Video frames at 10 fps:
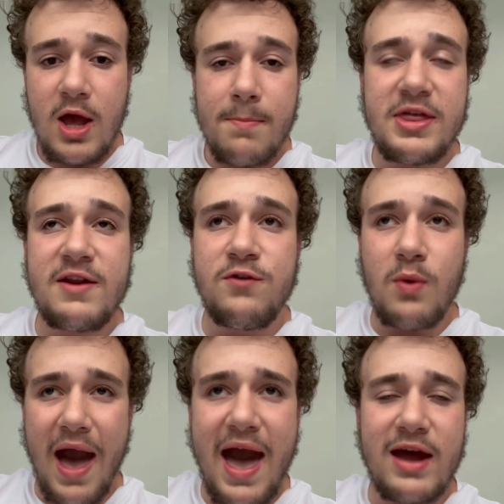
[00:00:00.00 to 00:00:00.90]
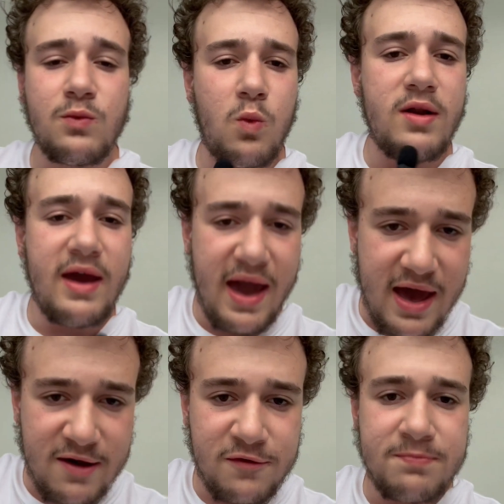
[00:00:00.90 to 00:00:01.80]
but then if you add
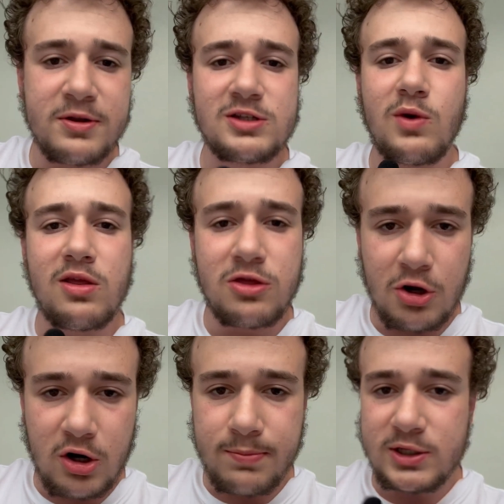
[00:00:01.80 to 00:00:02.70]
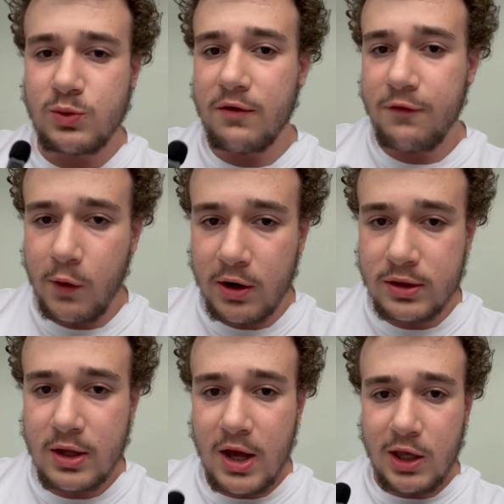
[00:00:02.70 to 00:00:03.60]
1/2 plus 1/3 plus
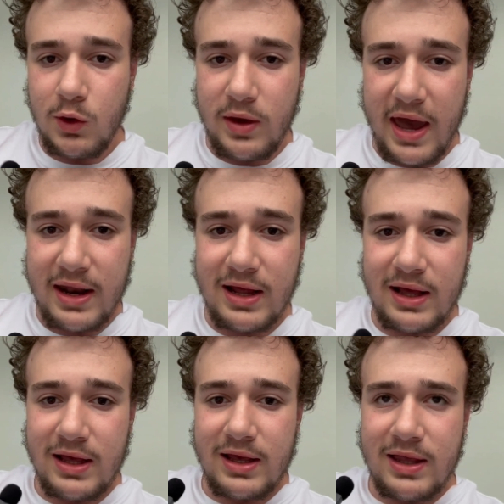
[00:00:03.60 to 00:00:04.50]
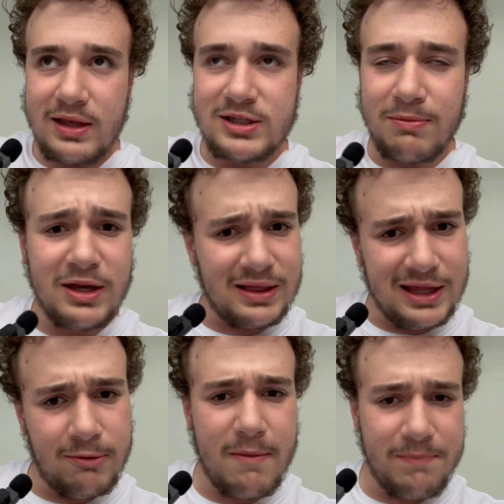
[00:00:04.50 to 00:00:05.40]
1/4, you get something a
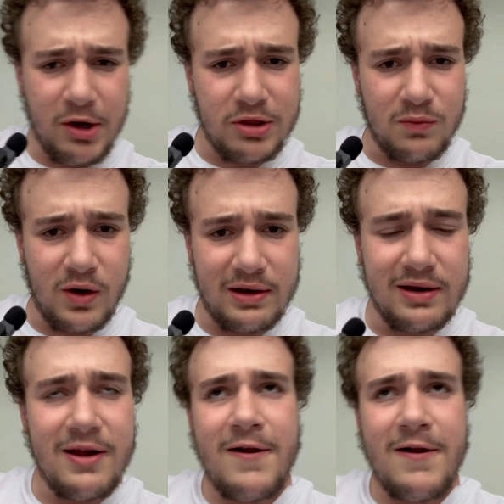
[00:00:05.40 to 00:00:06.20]
little bit bigger than 1.